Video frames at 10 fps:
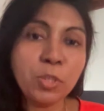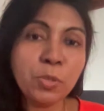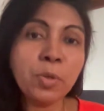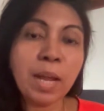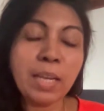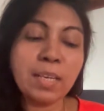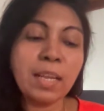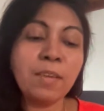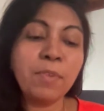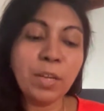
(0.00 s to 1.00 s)
you write,
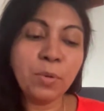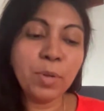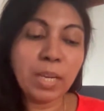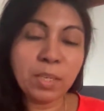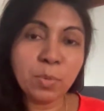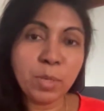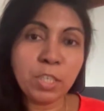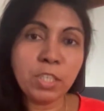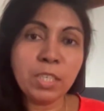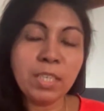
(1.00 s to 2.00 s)
like when you get a
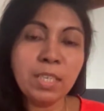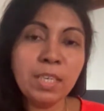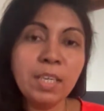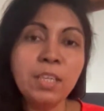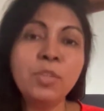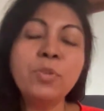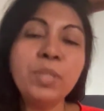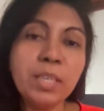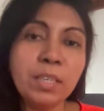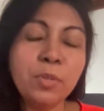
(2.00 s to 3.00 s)
question,
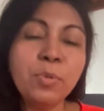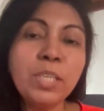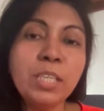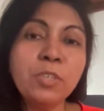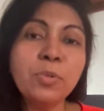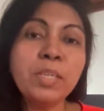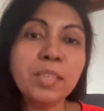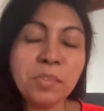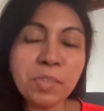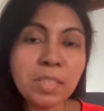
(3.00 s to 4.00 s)
you need to
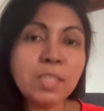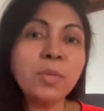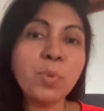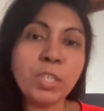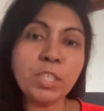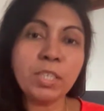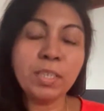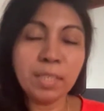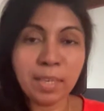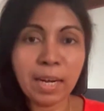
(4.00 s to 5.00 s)
address the question
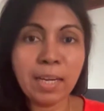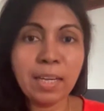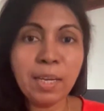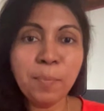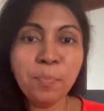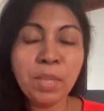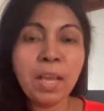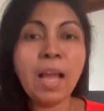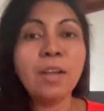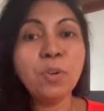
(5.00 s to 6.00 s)
directly,
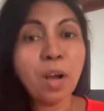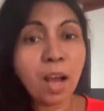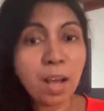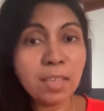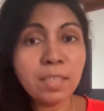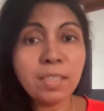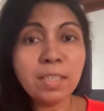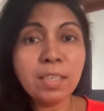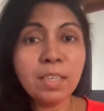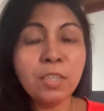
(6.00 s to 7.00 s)
and your
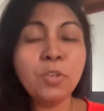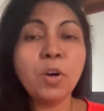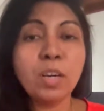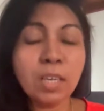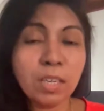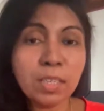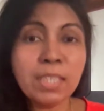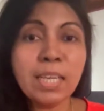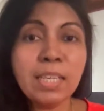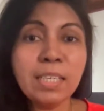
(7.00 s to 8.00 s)
answer, your
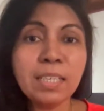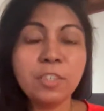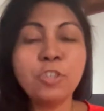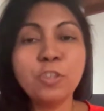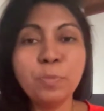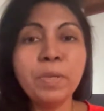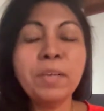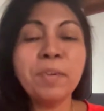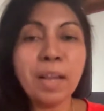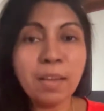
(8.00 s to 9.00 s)
content should
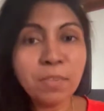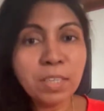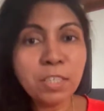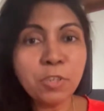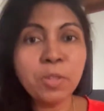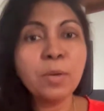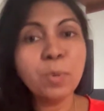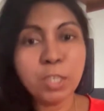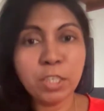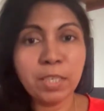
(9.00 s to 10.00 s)
be relevant to the
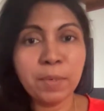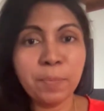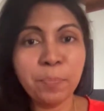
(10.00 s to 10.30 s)
question.